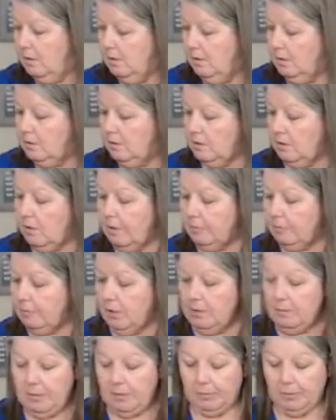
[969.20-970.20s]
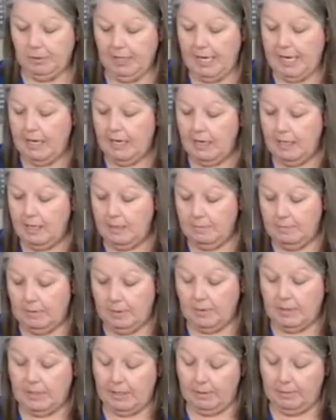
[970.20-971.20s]
So I'm going to be plan. Um, well,
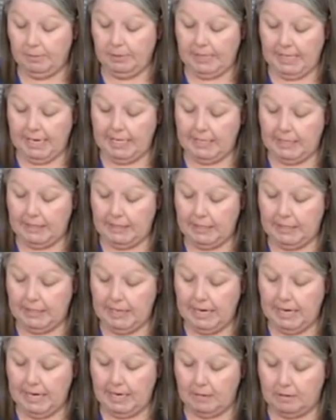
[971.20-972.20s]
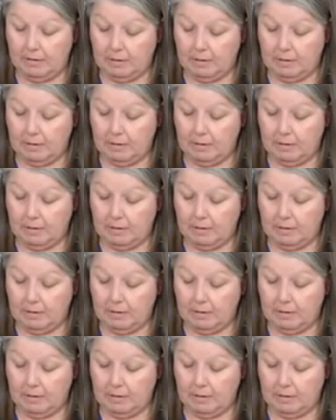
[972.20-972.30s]
I'm planning it now.